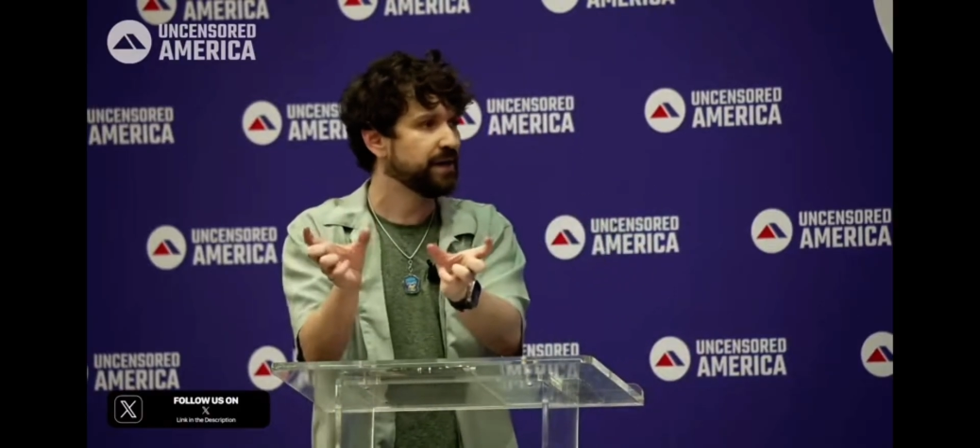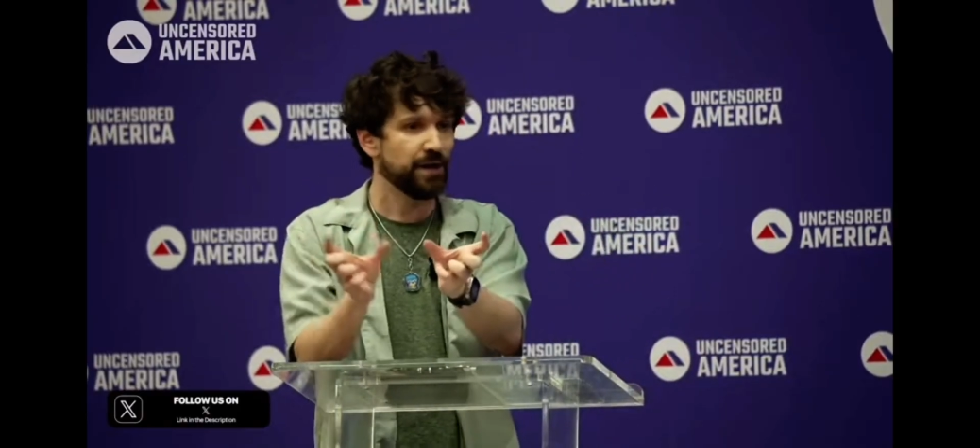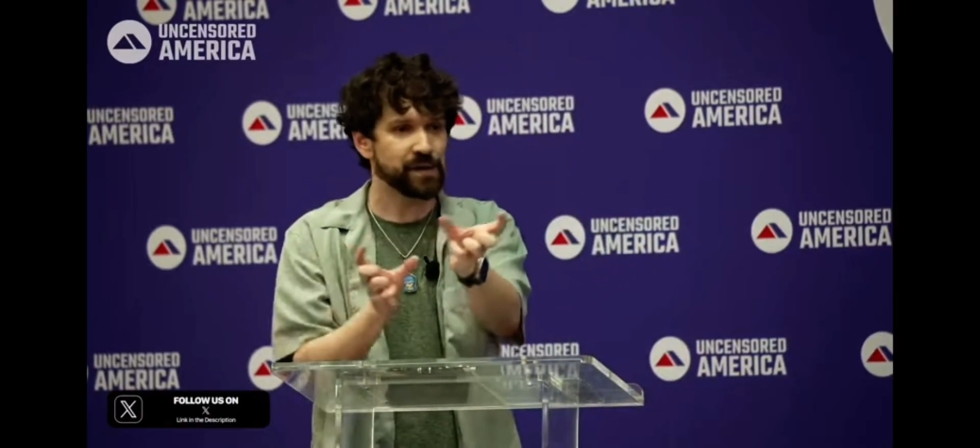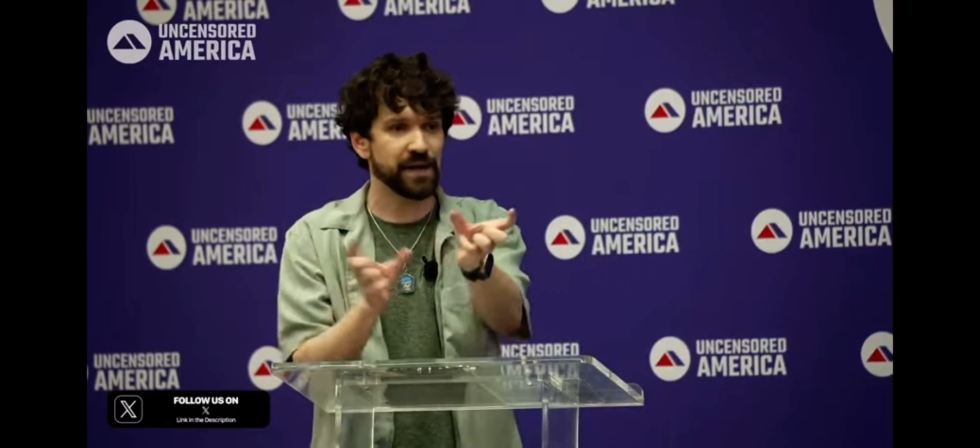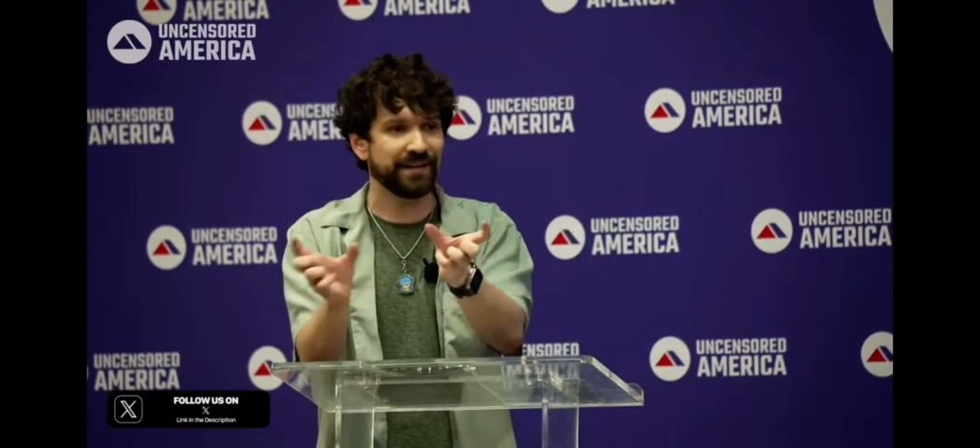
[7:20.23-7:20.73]

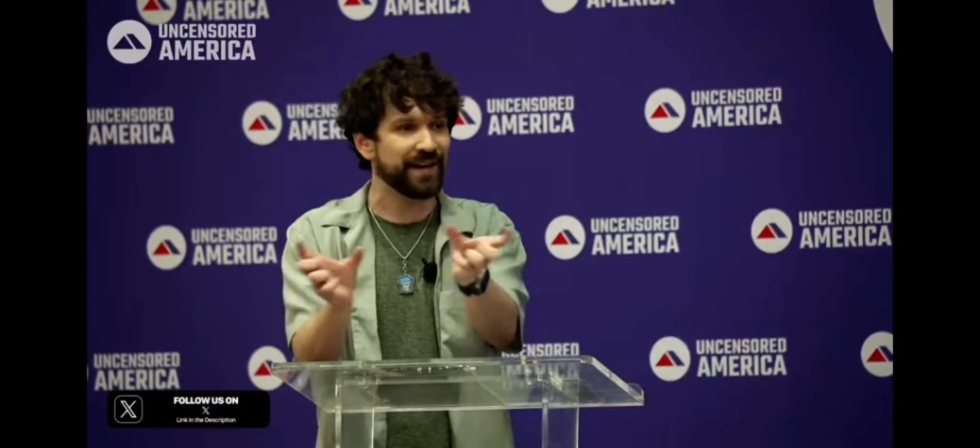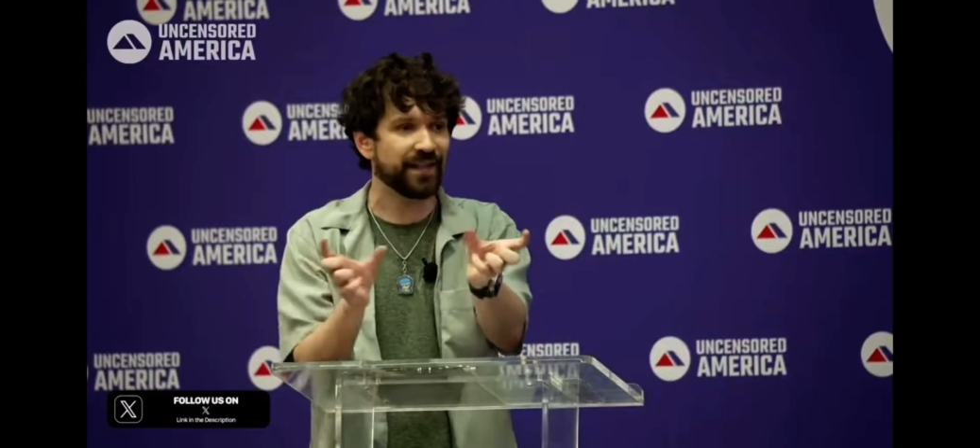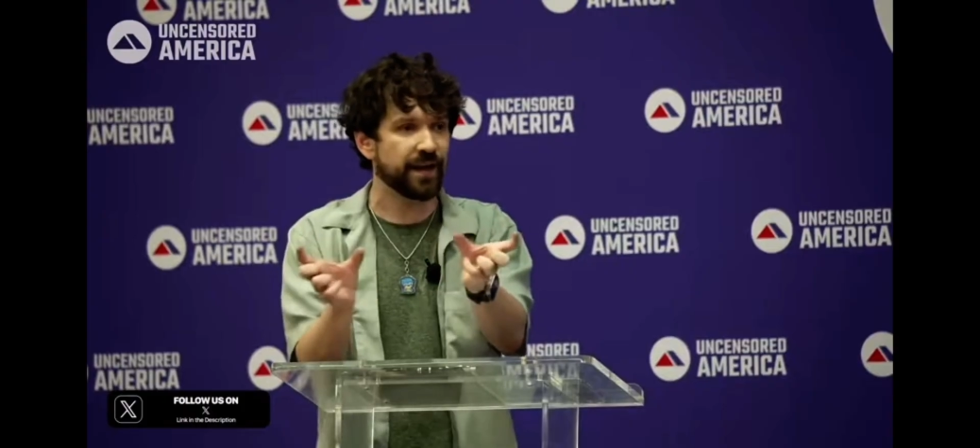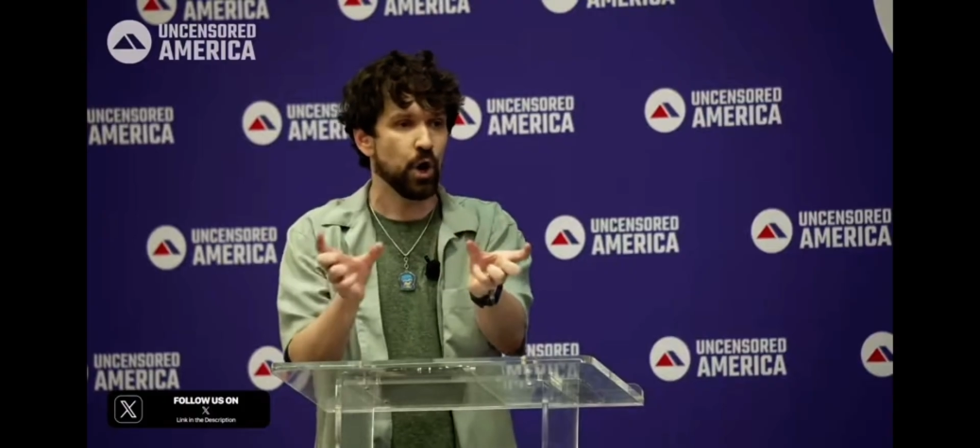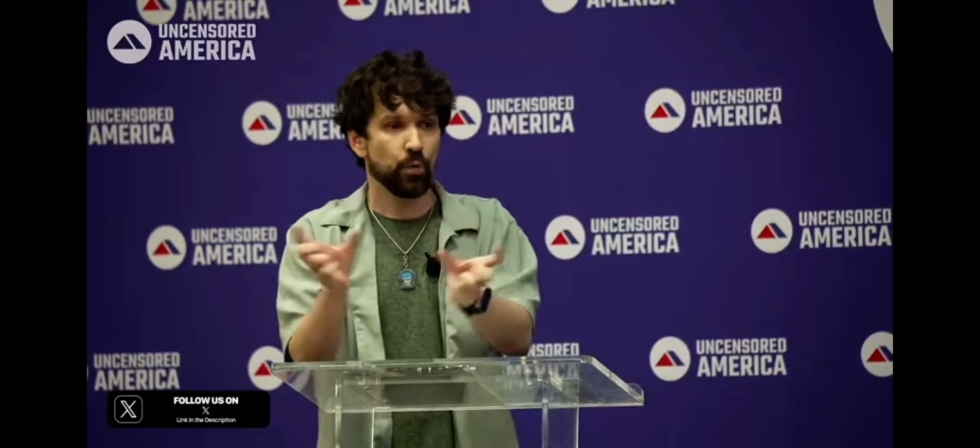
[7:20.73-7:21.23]
This idea
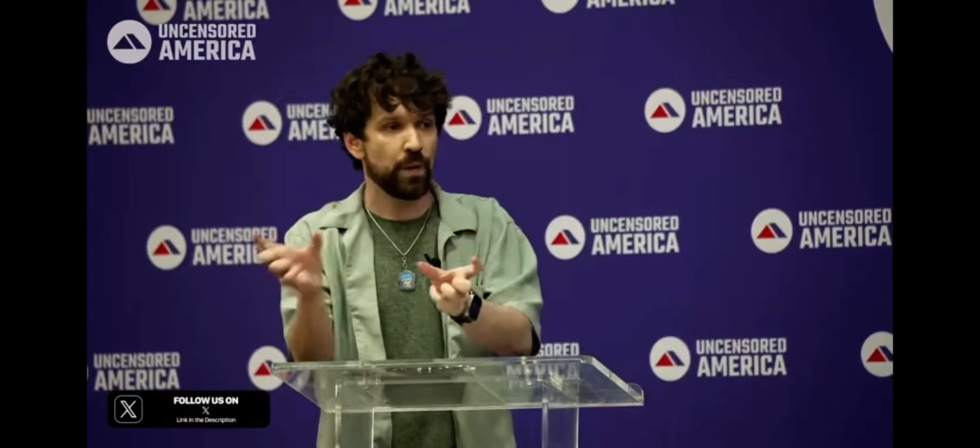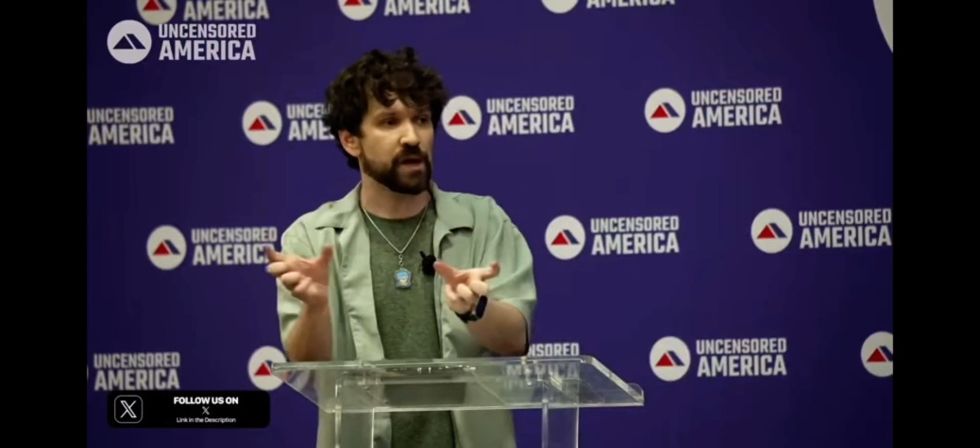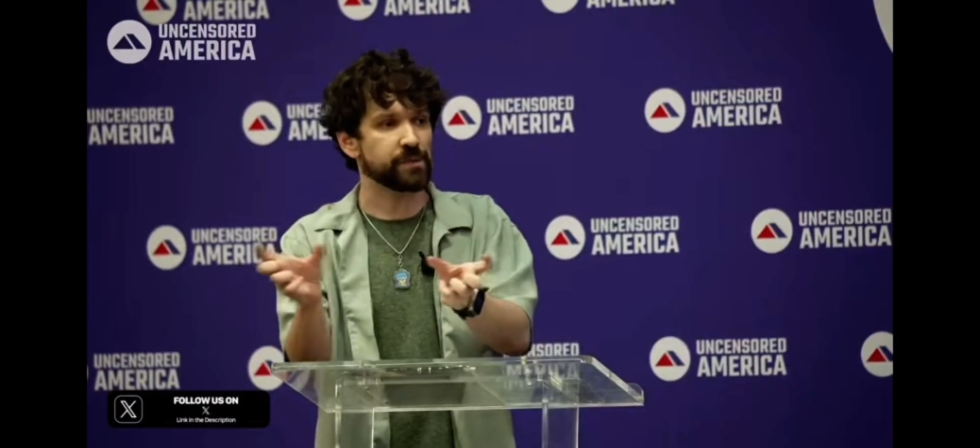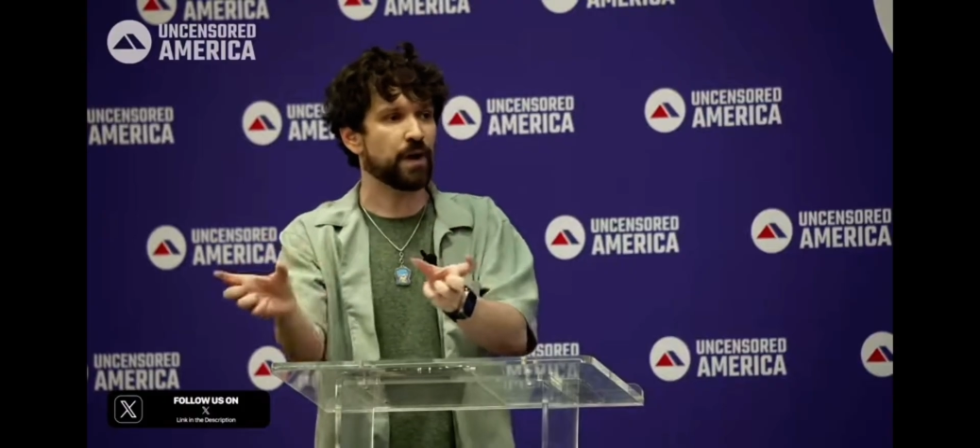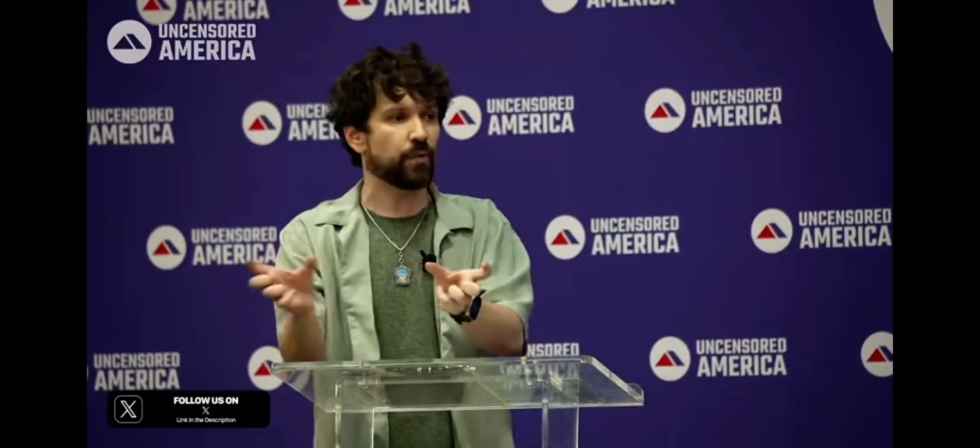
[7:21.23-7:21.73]
that we
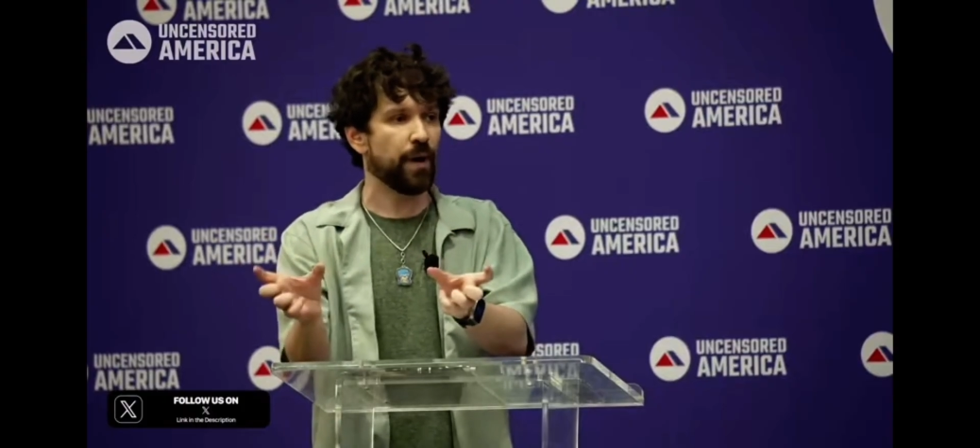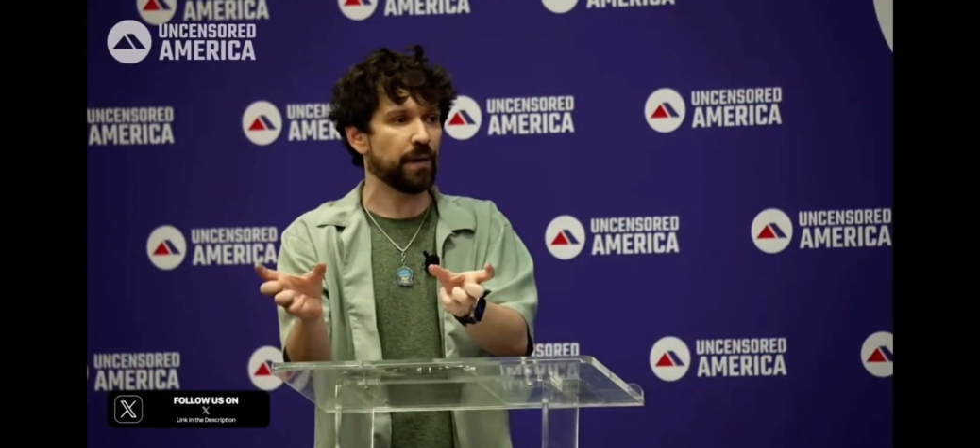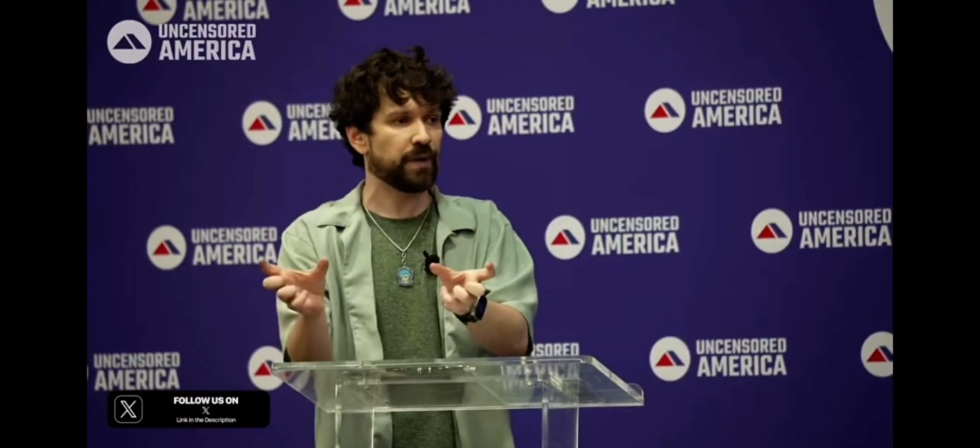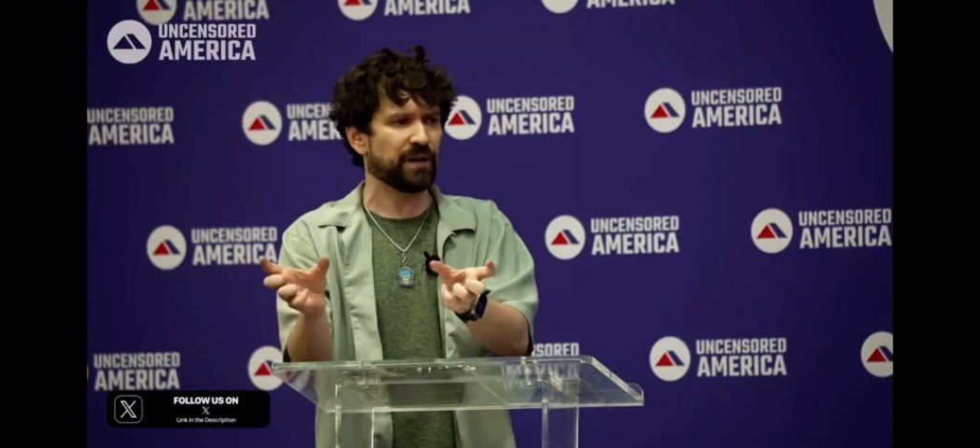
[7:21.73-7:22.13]
must be a republic